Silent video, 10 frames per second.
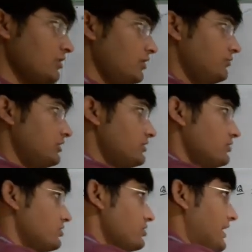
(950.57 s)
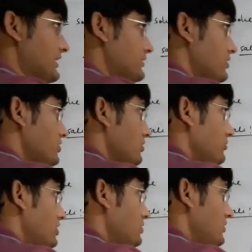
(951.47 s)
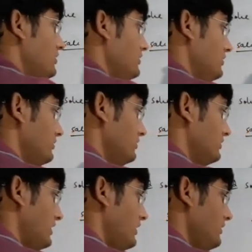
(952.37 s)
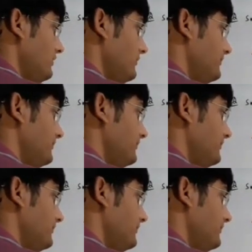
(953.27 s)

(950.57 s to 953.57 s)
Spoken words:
If this is the trial solution of this one, then